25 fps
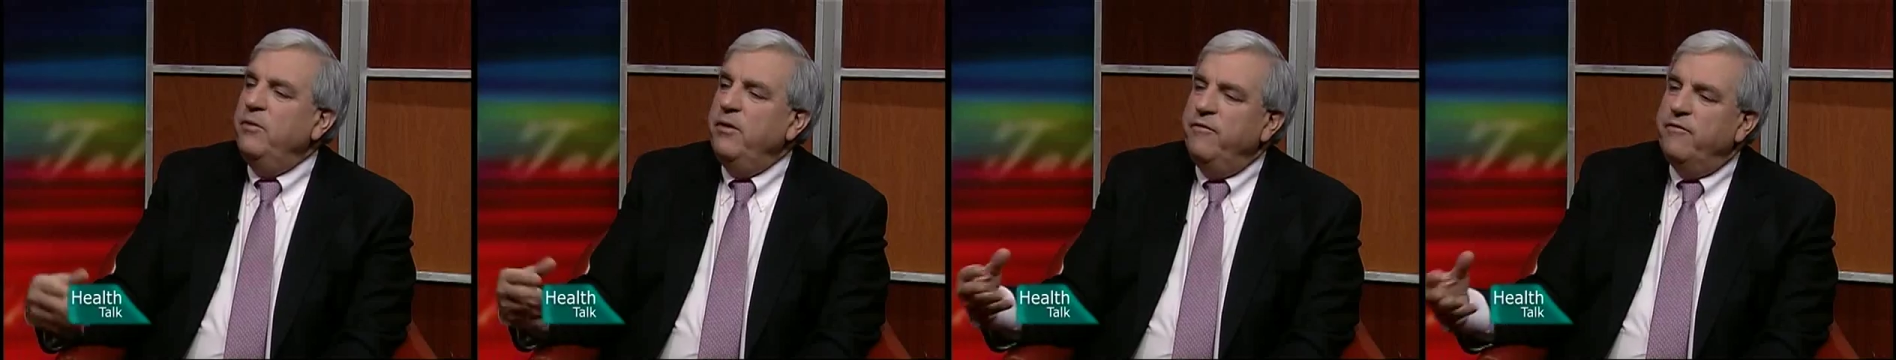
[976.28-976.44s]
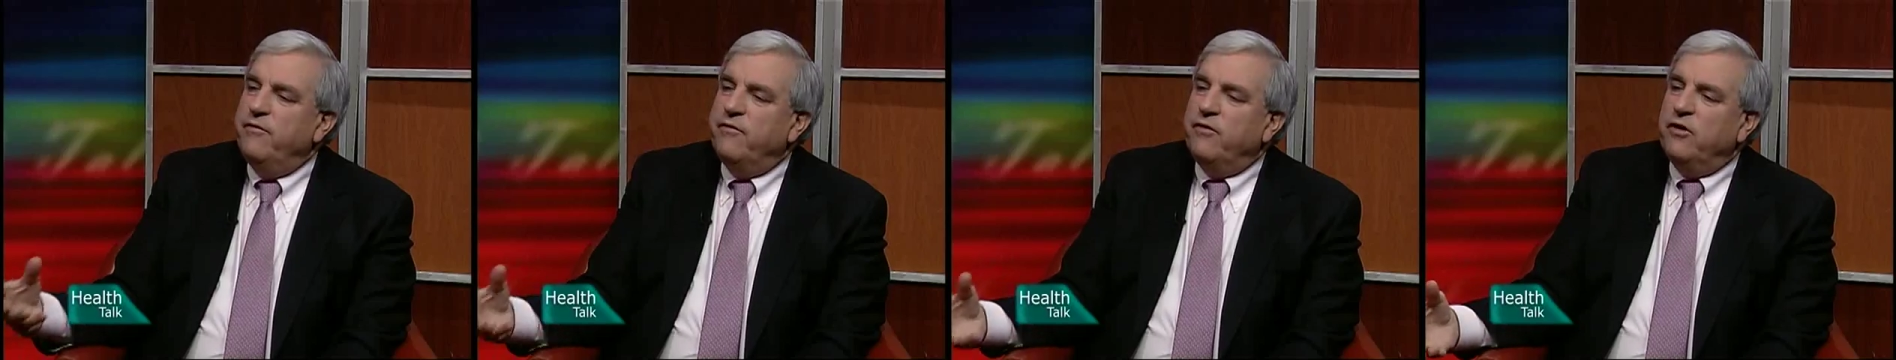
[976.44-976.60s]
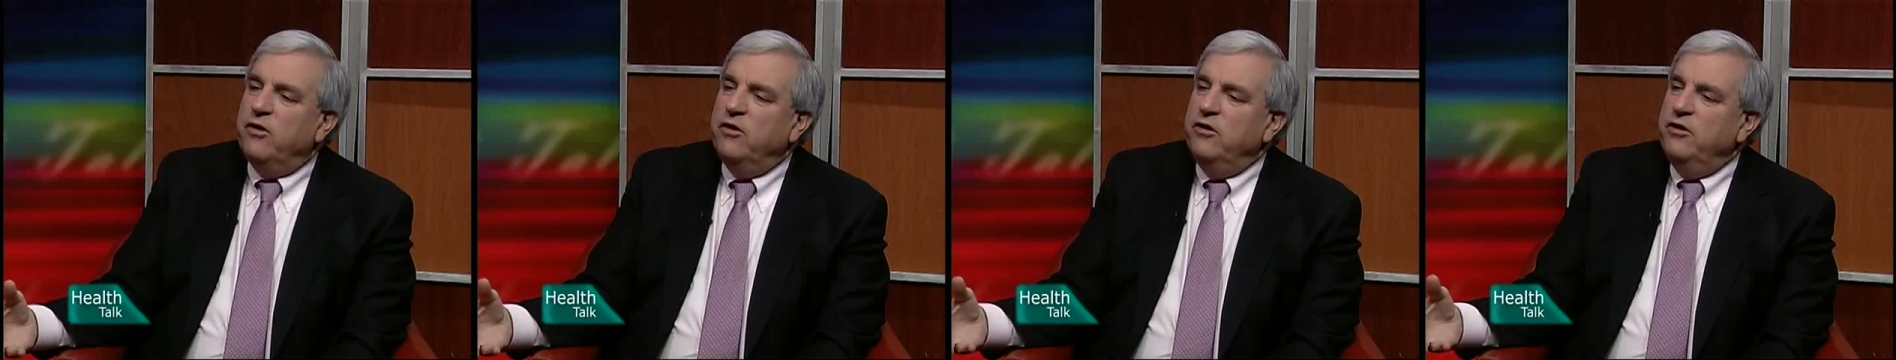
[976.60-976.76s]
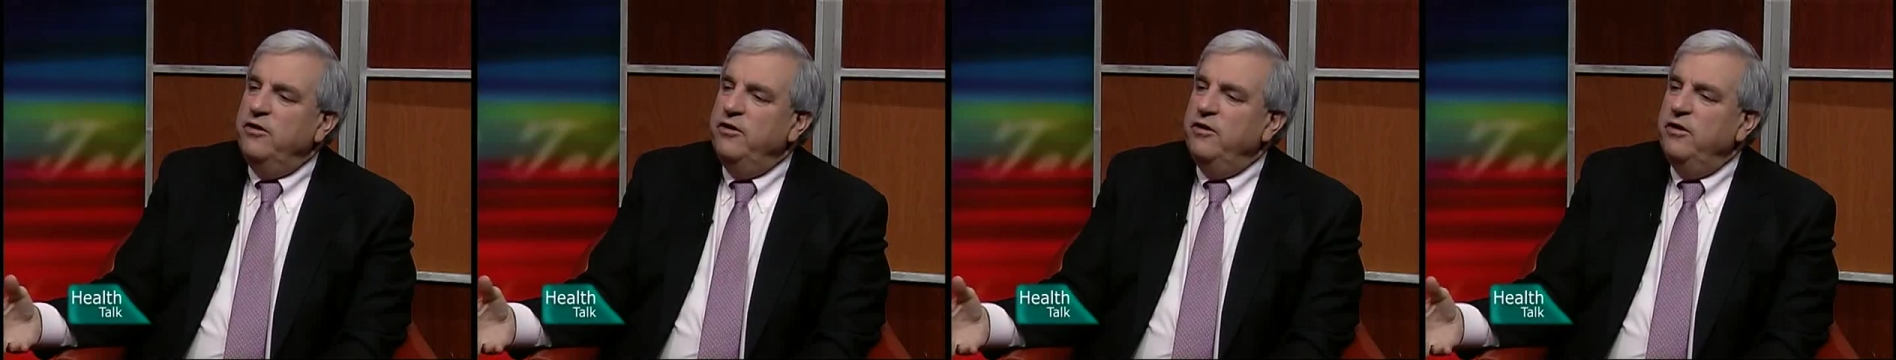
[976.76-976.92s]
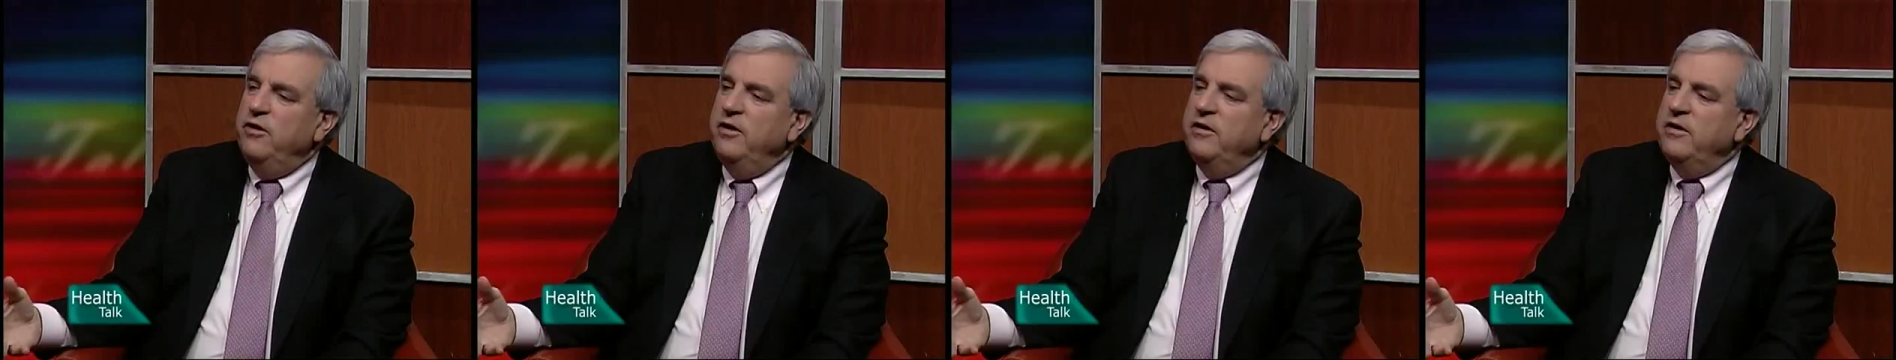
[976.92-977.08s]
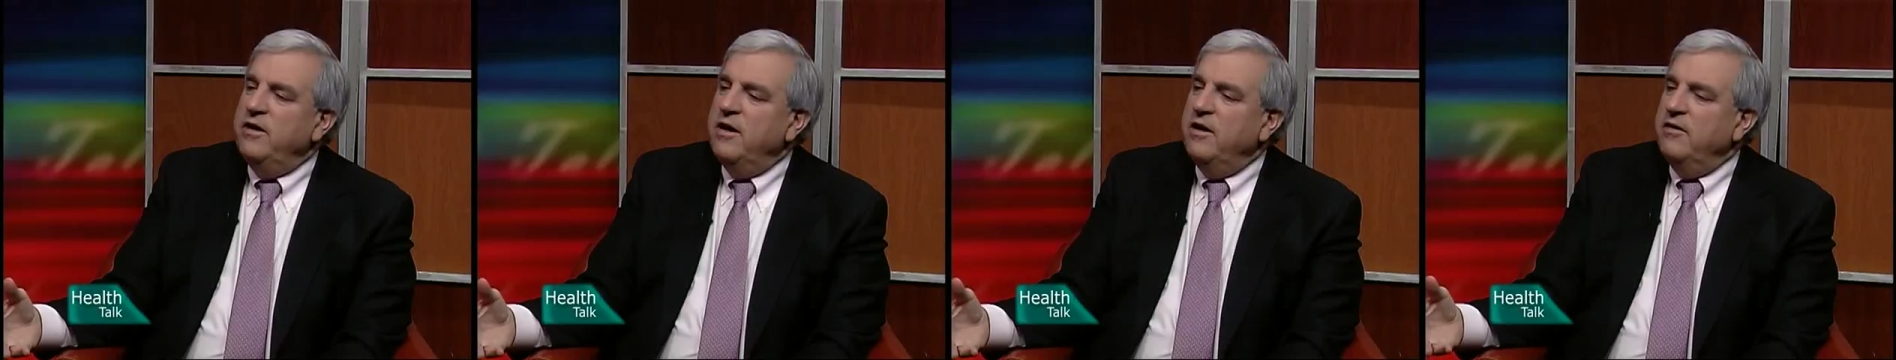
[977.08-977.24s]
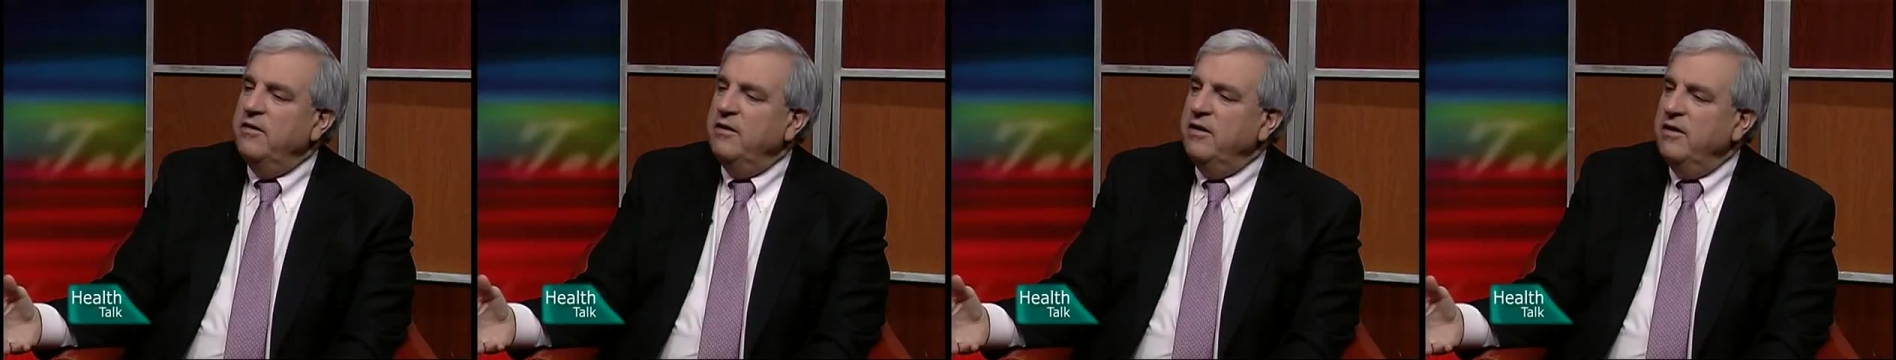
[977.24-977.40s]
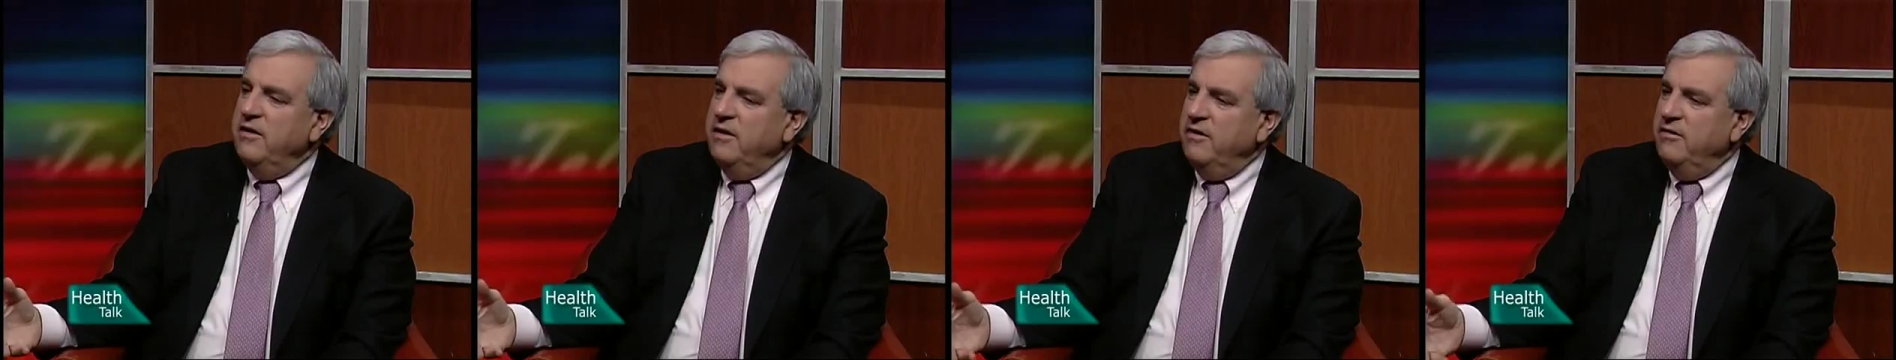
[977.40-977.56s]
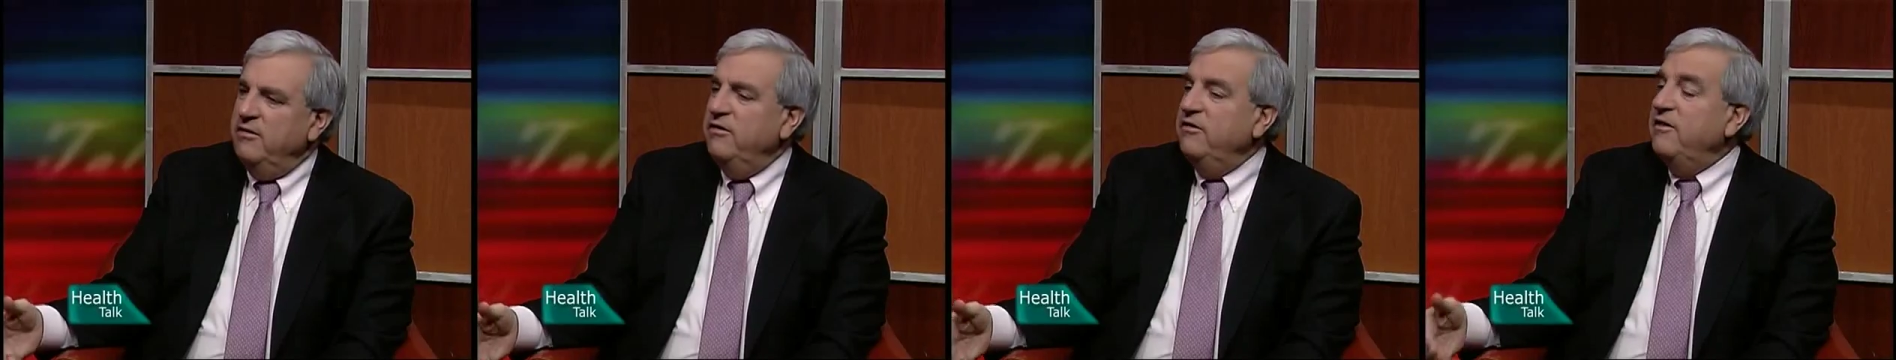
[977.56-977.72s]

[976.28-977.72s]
referred to you? This